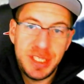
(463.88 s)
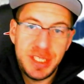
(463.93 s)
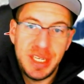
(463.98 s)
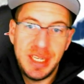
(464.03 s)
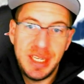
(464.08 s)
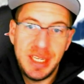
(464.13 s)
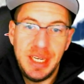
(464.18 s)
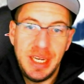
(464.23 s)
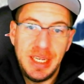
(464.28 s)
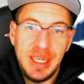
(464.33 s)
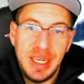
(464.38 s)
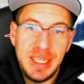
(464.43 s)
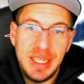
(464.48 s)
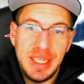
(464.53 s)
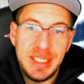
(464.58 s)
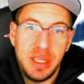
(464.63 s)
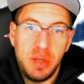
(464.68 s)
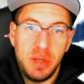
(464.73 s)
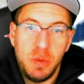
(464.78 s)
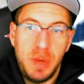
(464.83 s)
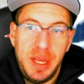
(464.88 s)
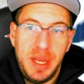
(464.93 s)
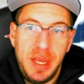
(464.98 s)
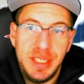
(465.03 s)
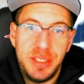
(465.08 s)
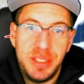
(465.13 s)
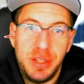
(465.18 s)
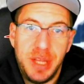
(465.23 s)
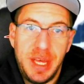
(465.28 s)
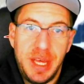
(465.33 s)
a nice little way
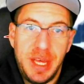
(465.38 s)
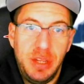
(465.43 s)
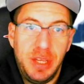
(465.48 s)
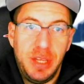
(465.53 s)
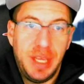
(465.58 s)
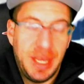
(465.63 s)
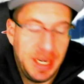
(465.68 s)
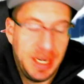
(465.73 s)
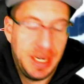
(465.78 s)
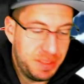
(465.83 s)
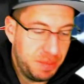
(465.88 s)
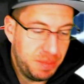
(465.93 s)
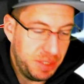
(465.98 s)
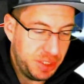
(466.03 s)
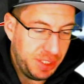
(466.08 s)
so that you can get as much